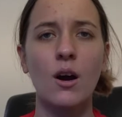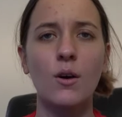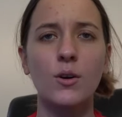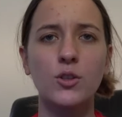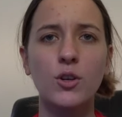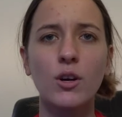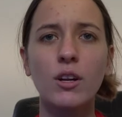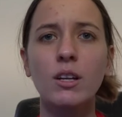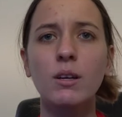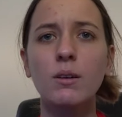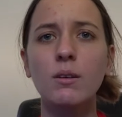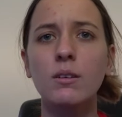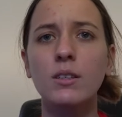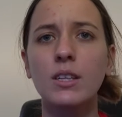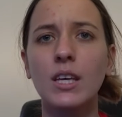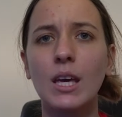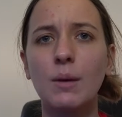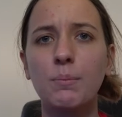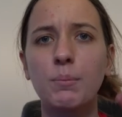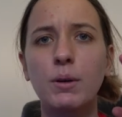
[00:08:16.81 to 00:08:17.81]
I was trying to
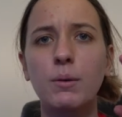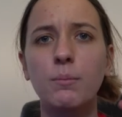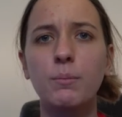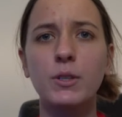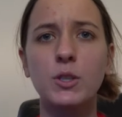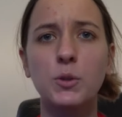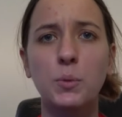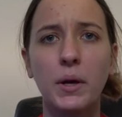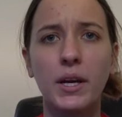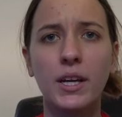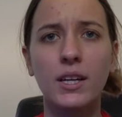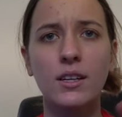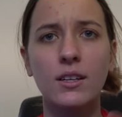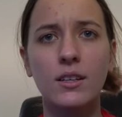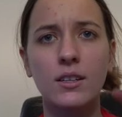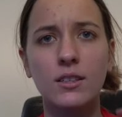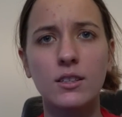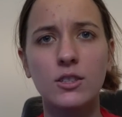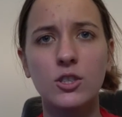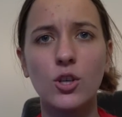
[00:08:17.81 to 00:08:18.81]
keep it between
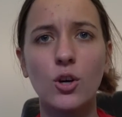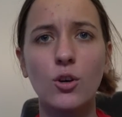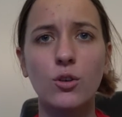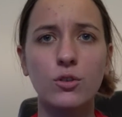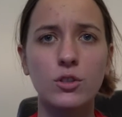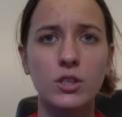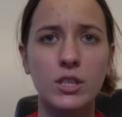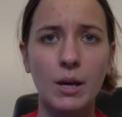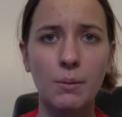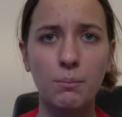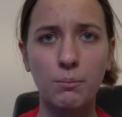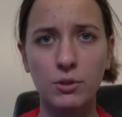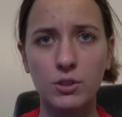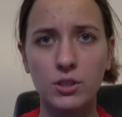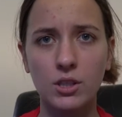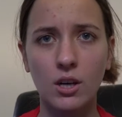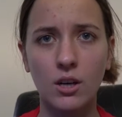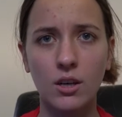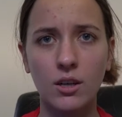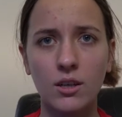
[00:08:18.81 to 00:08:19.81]
a certain
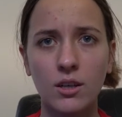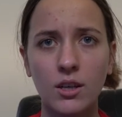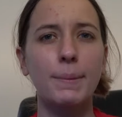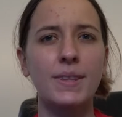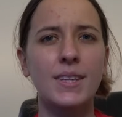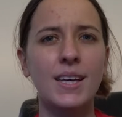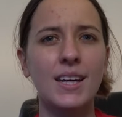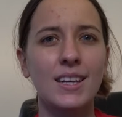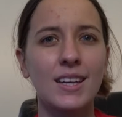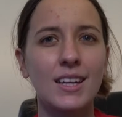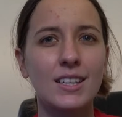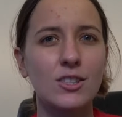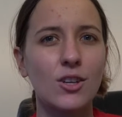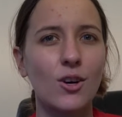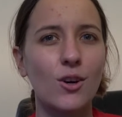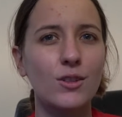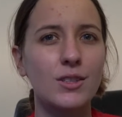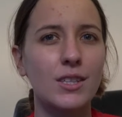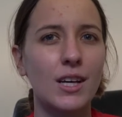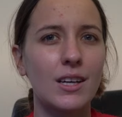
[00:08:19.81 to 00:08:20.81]
temperature, but then it
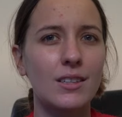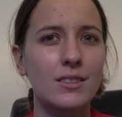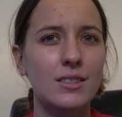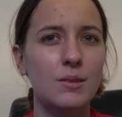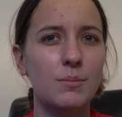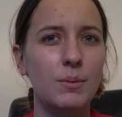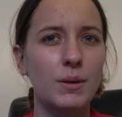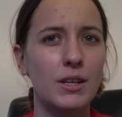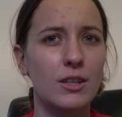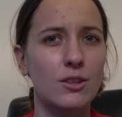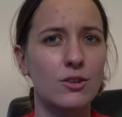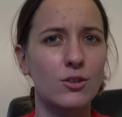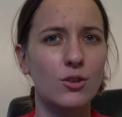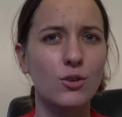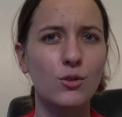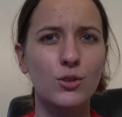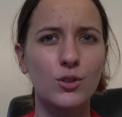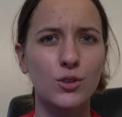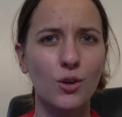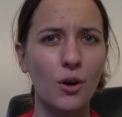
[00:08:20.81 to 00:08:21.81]
turned out to be
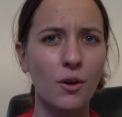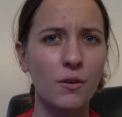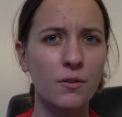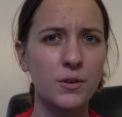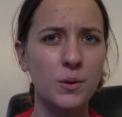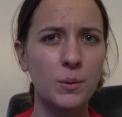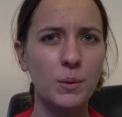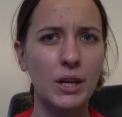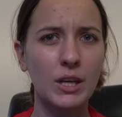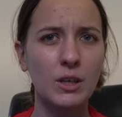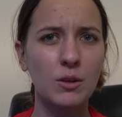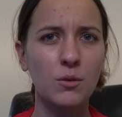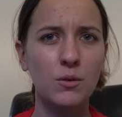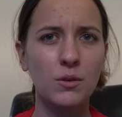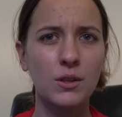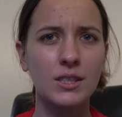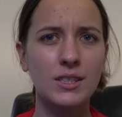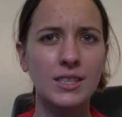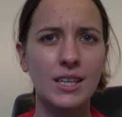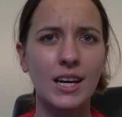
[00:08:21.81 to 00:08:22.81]
too soft when I cooled
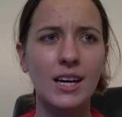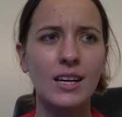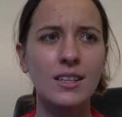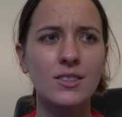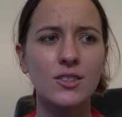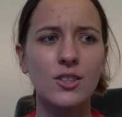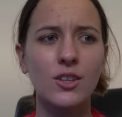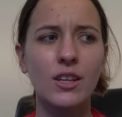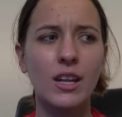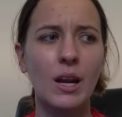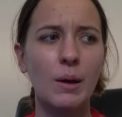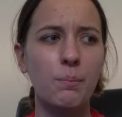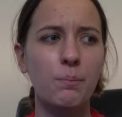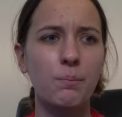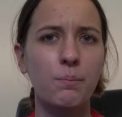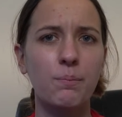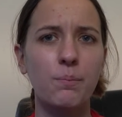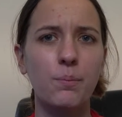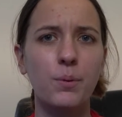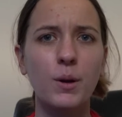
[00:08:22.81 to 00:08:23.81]
it down, so then I
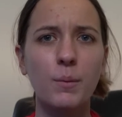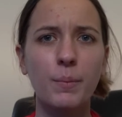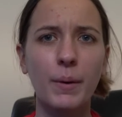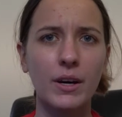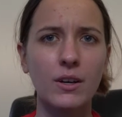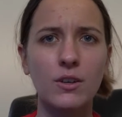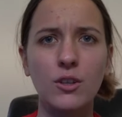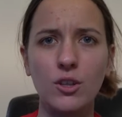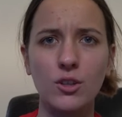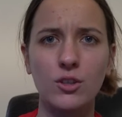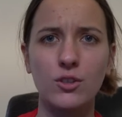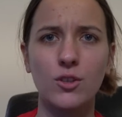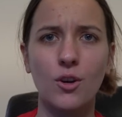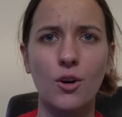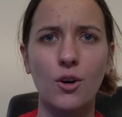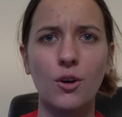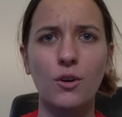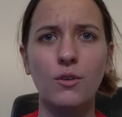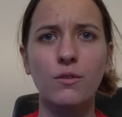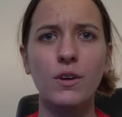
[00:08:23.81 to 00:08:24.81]
put it back on the
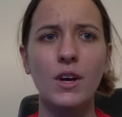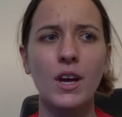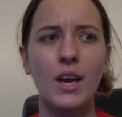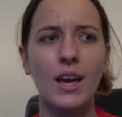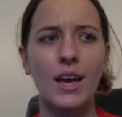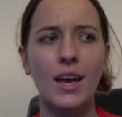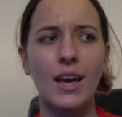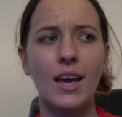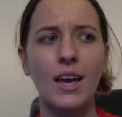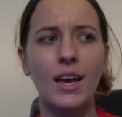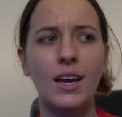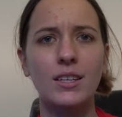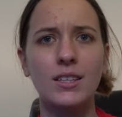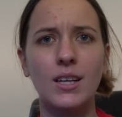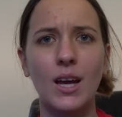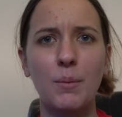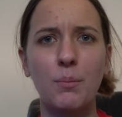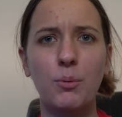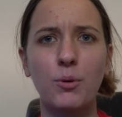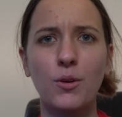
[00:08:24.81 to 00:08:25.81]
stove and
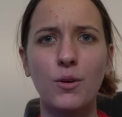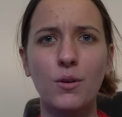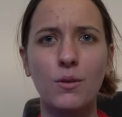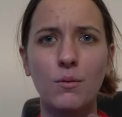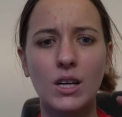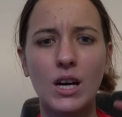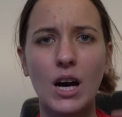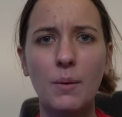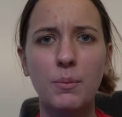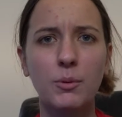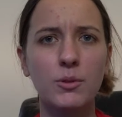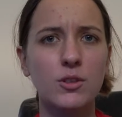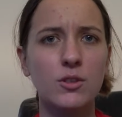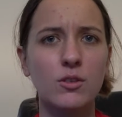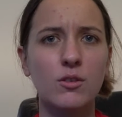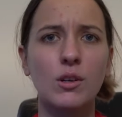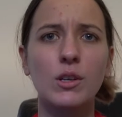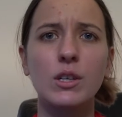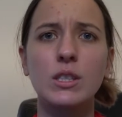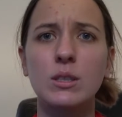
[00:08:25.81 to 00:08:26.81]
I put it a couple of
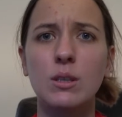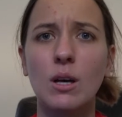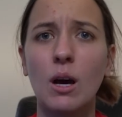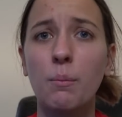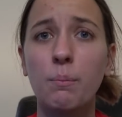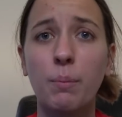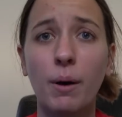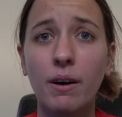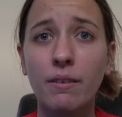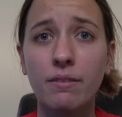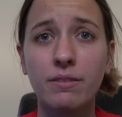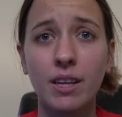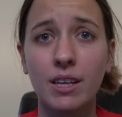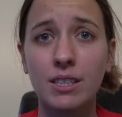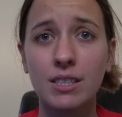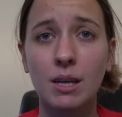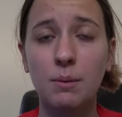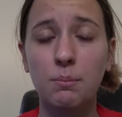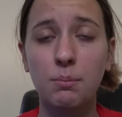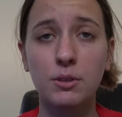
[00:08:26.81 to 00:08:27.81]
degrees above
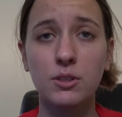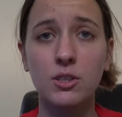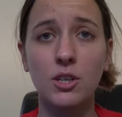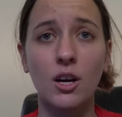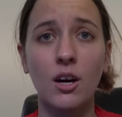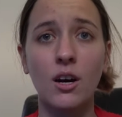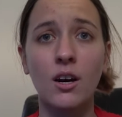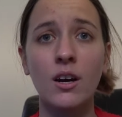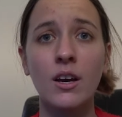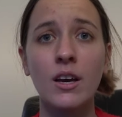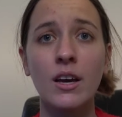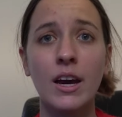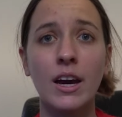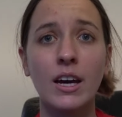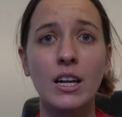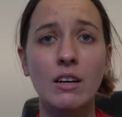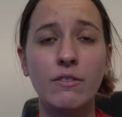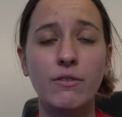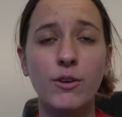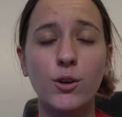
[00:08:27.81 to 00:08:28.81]
that temperature and
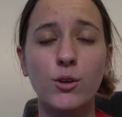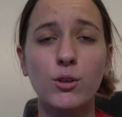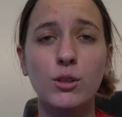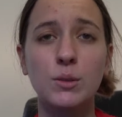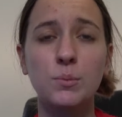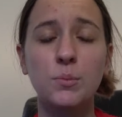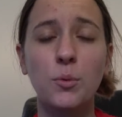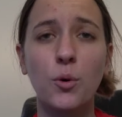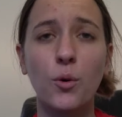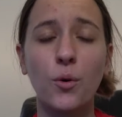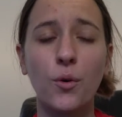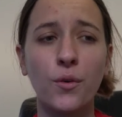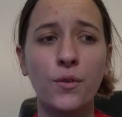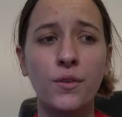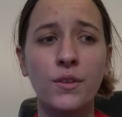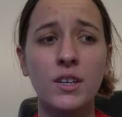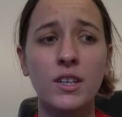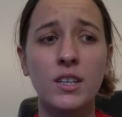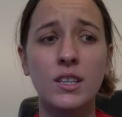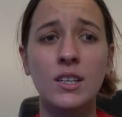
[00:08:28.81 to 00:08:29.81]
I focused more on
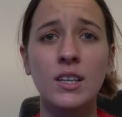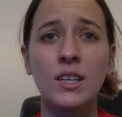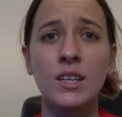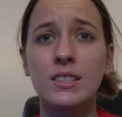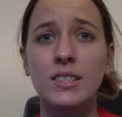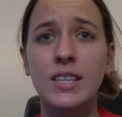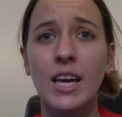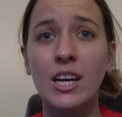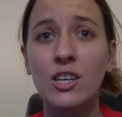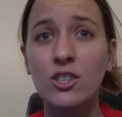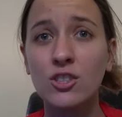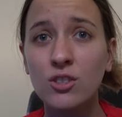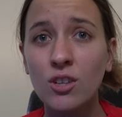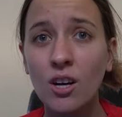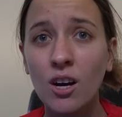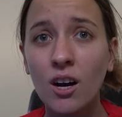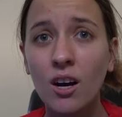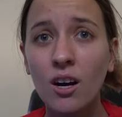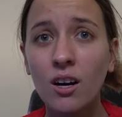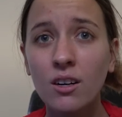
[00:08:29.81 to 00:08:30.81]
the
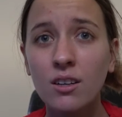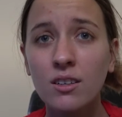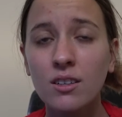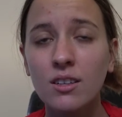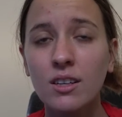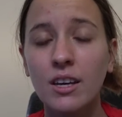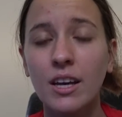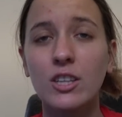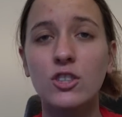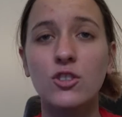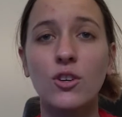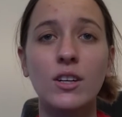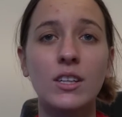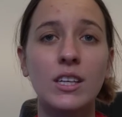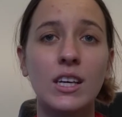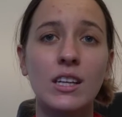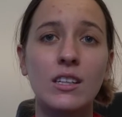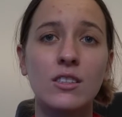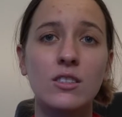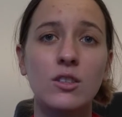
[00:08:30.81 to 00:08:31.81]
texture and trying to
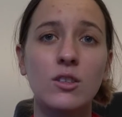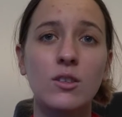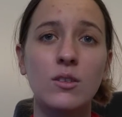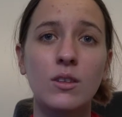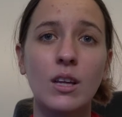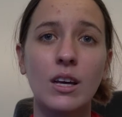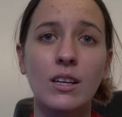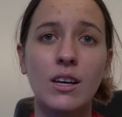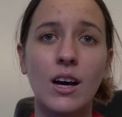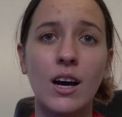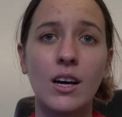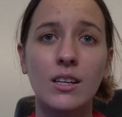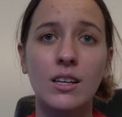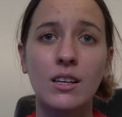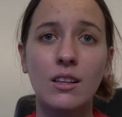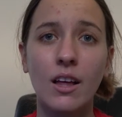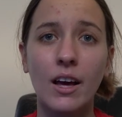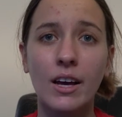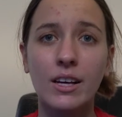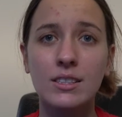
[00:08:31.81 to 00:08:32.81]
get it to that
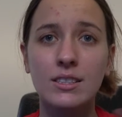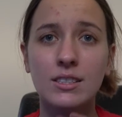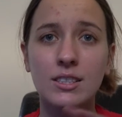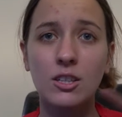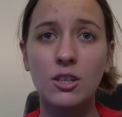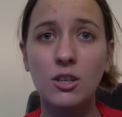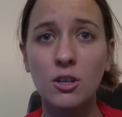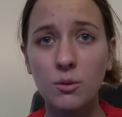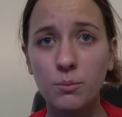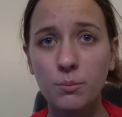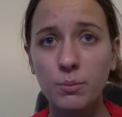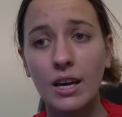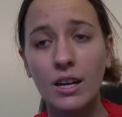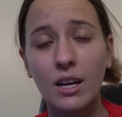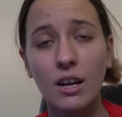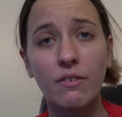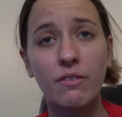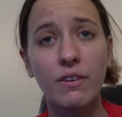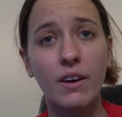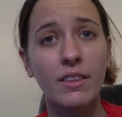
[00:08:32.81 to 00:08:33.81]
honey-like syrup, and
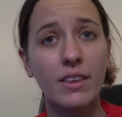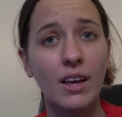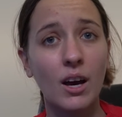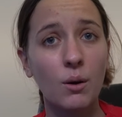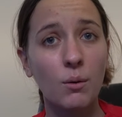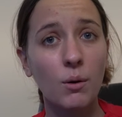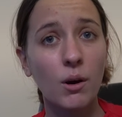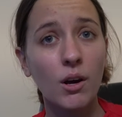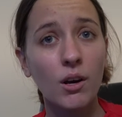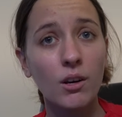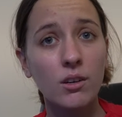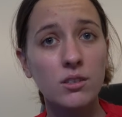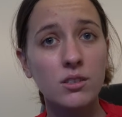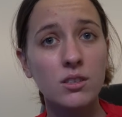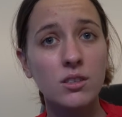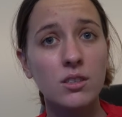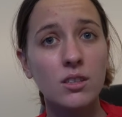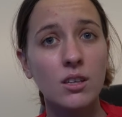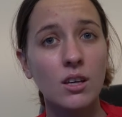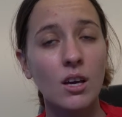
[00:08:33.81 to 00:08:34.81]
I found that
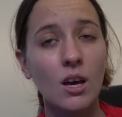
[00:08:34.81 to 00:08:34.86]
worked.